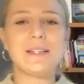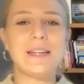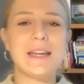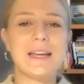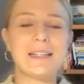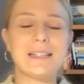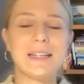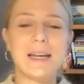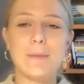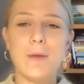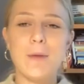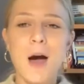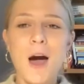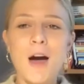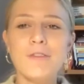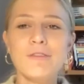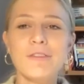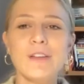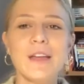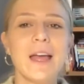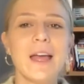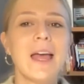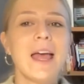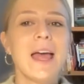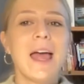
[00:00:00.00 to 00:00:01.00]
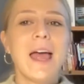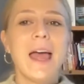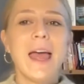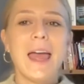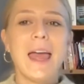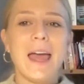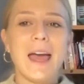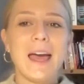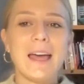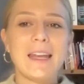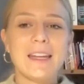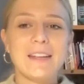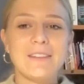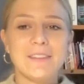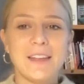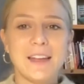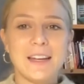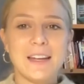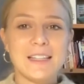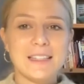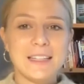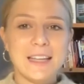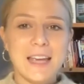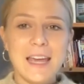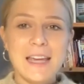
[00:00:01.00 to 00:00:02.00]
take time off. And if that
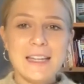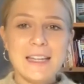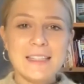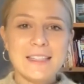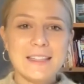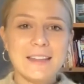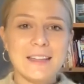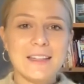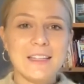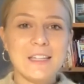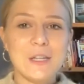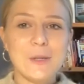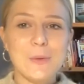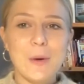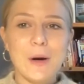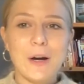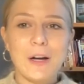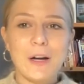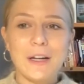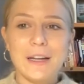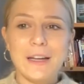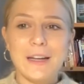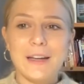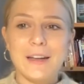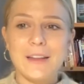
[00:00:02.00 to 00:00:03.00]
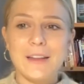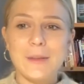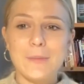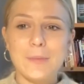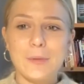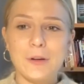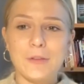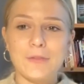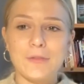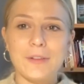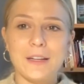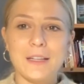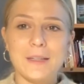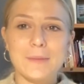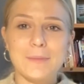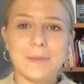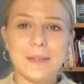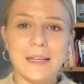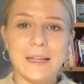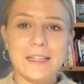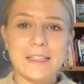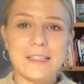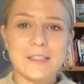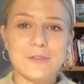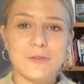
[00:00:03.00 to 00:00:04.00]
is the case, then you are in the perfect
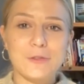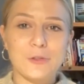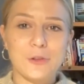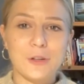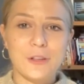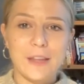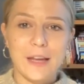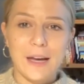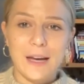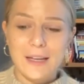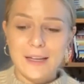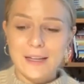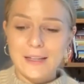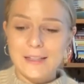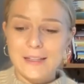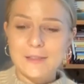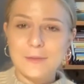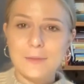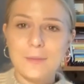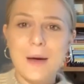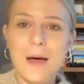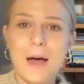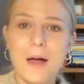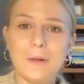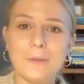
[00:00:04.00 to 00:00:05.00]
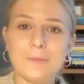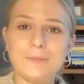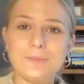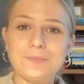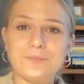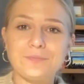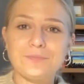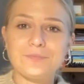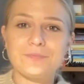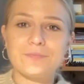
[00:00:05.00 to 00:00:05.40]
place for that as well.